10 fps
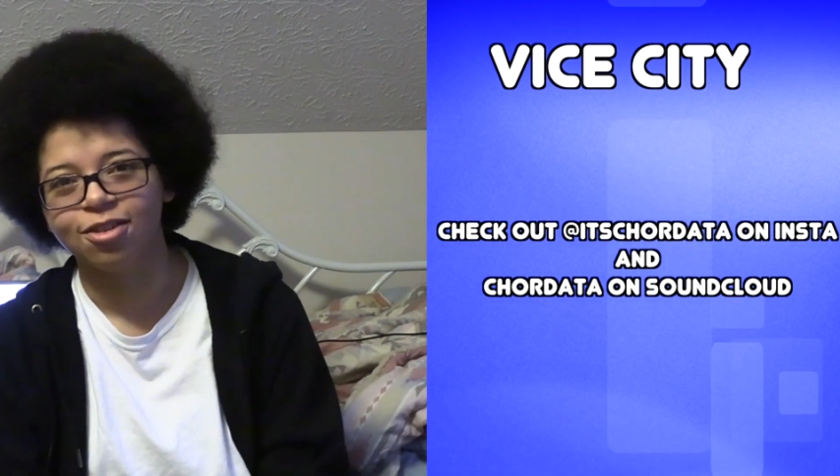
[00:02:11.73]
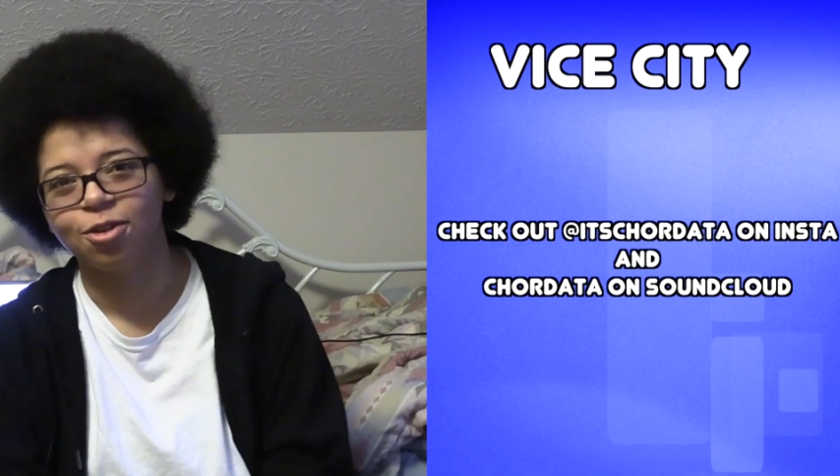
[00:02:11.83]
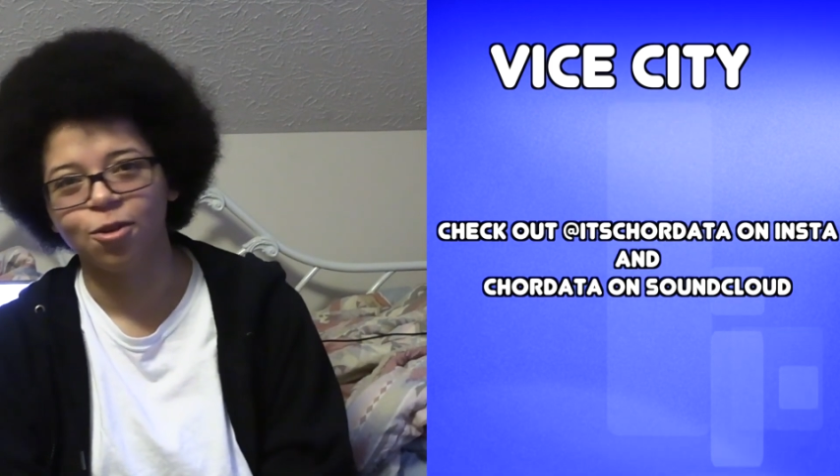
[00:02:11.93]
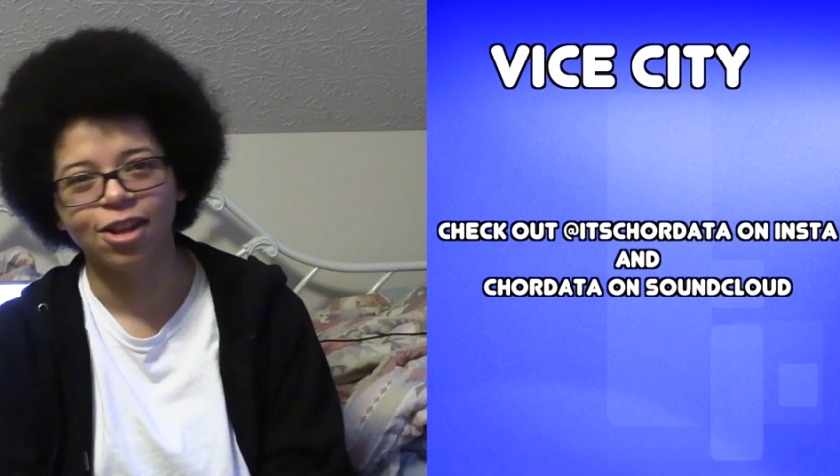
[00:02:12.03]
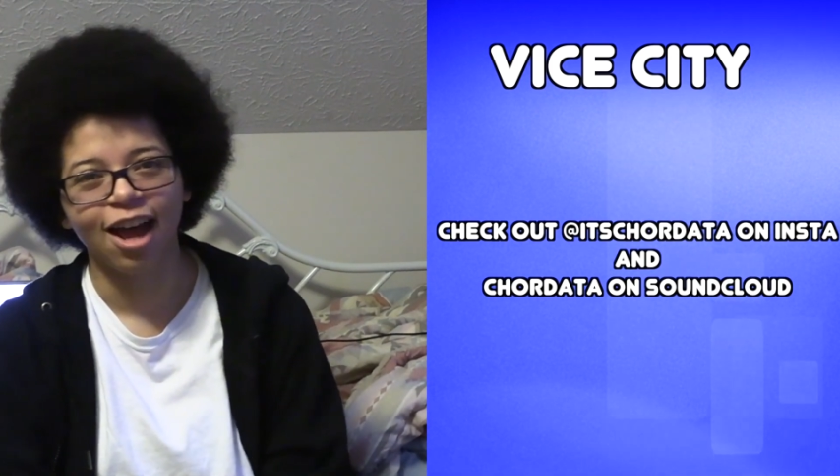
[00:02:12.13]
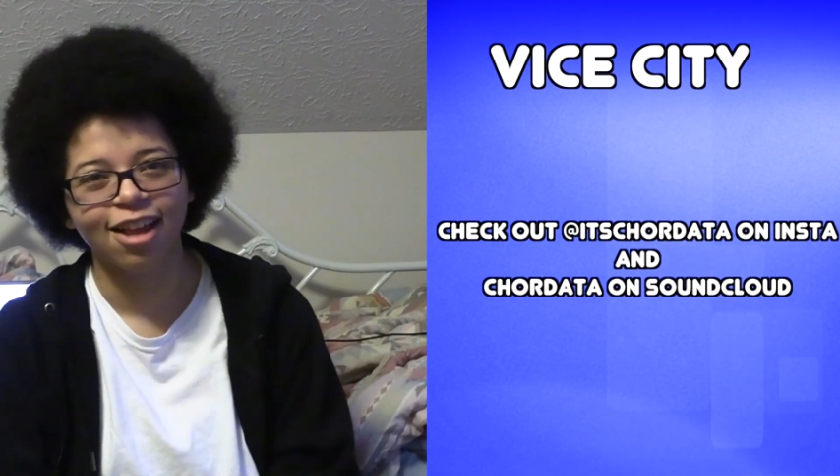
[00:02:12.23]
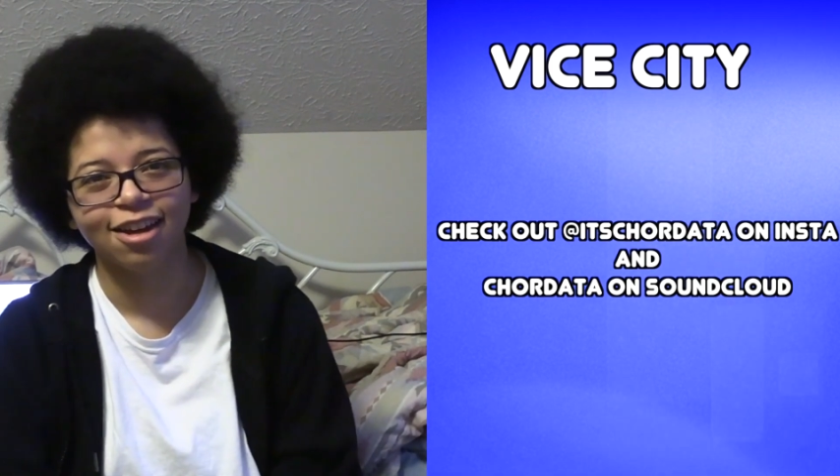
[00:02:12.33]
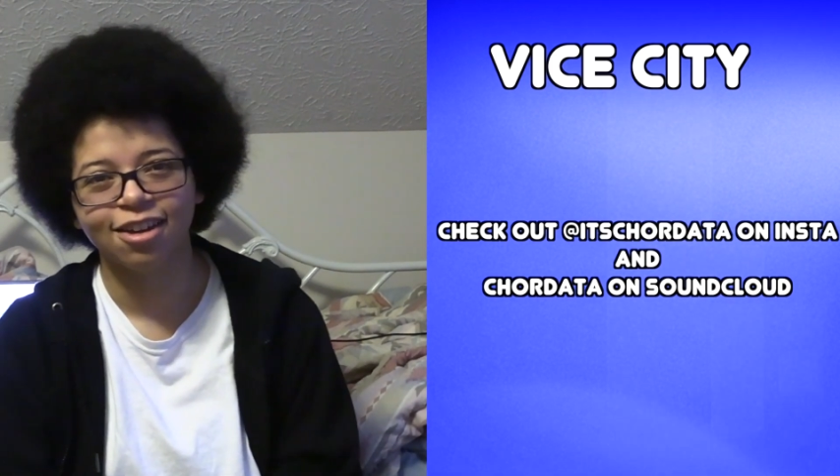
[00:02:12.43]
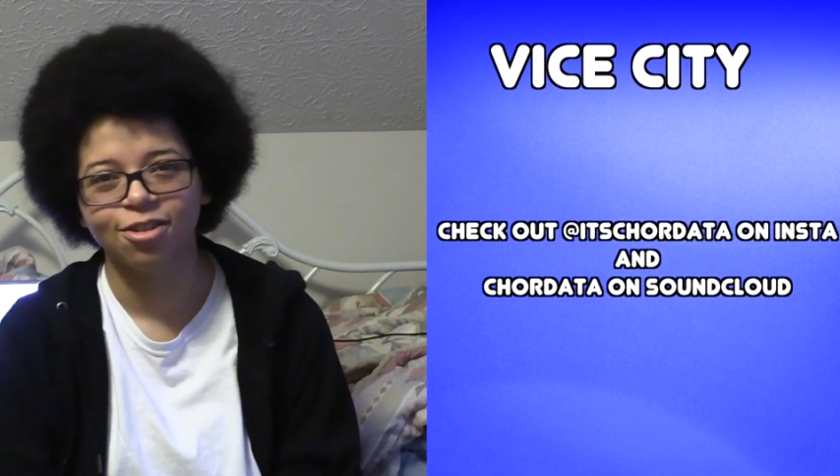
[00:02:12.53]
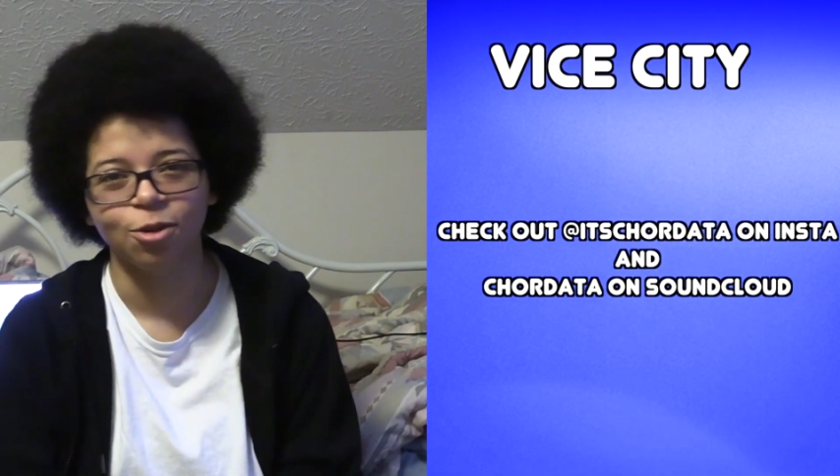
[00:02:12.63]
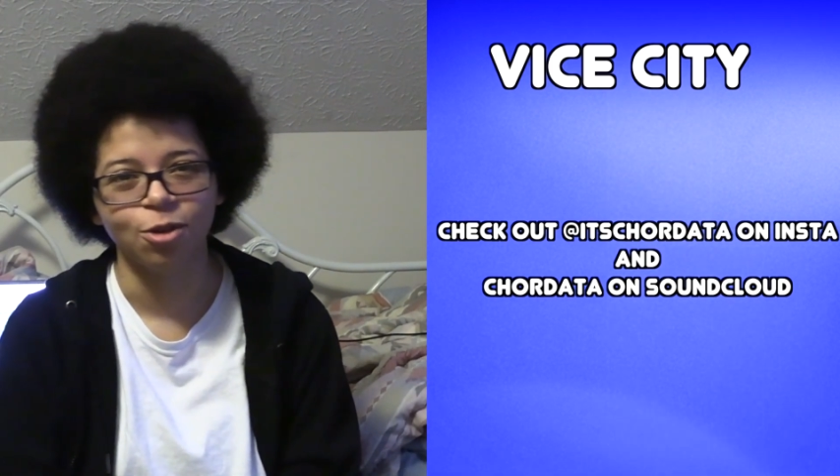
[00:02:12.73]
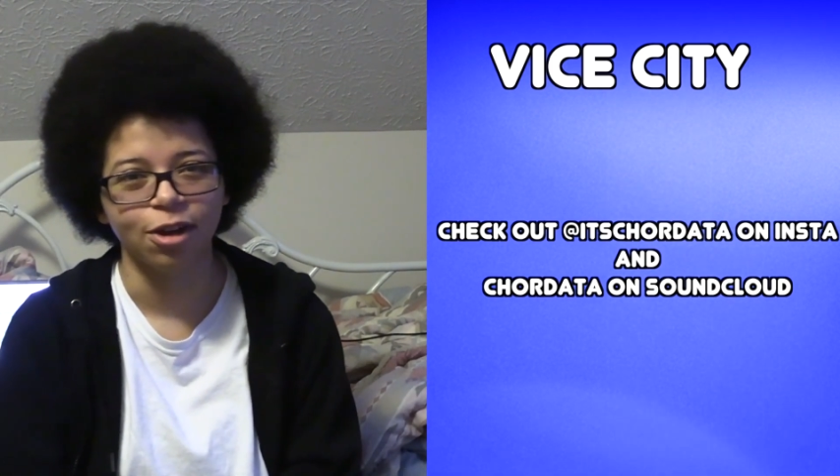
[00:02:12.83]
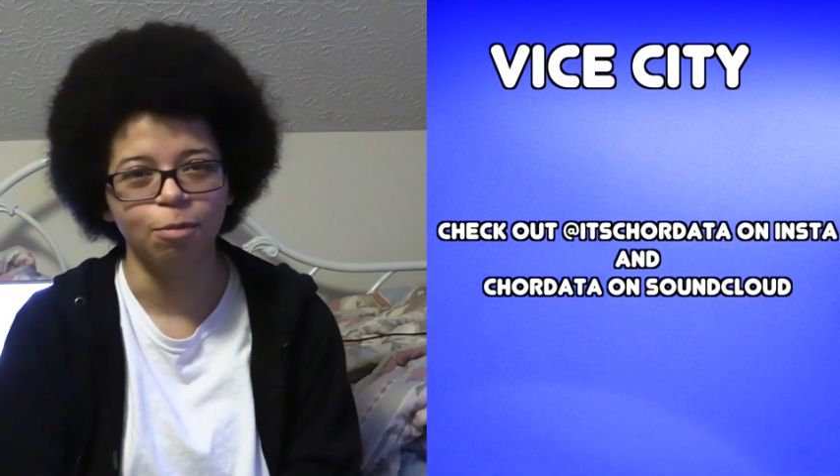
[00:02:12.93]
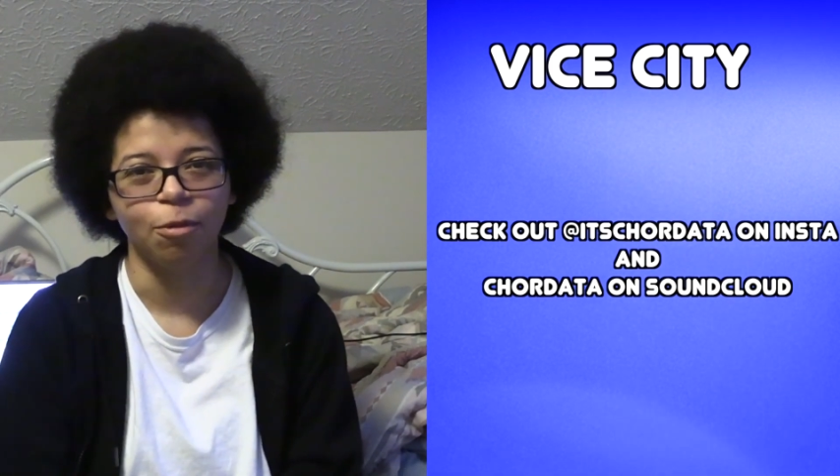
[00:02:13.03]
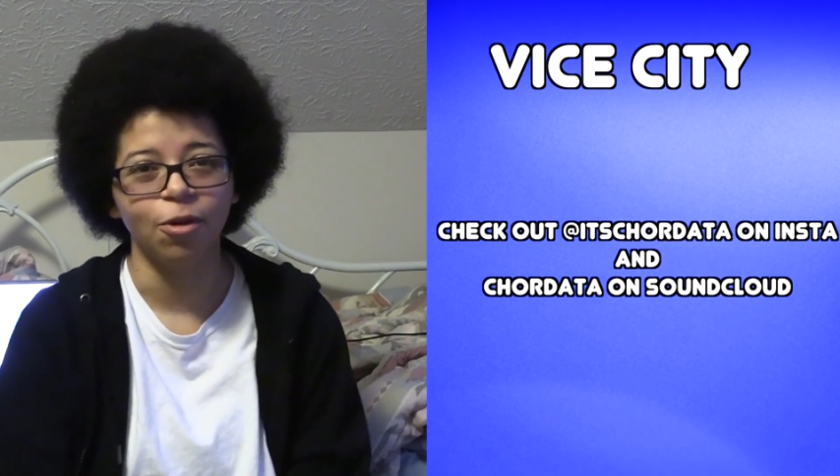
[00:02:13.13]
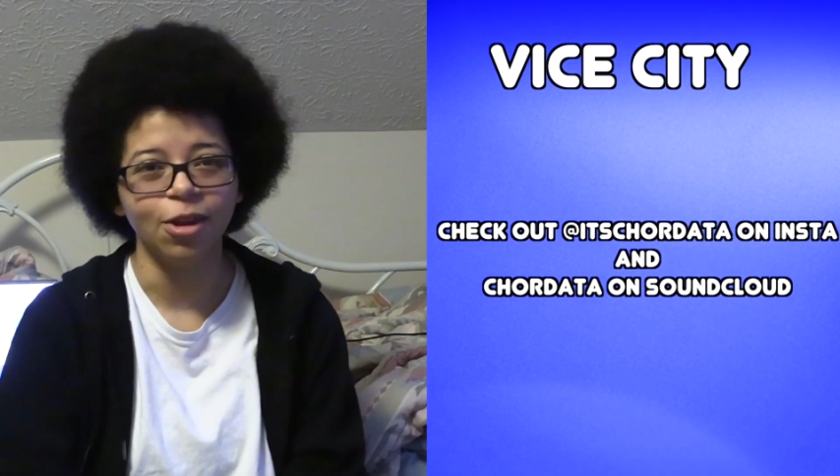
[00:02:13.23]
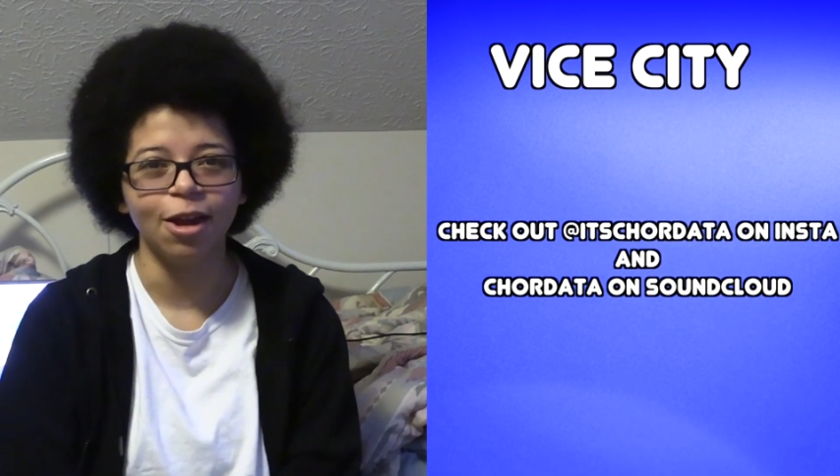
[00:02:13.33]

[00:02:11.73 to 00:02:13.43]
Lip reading: itscordada so you can pull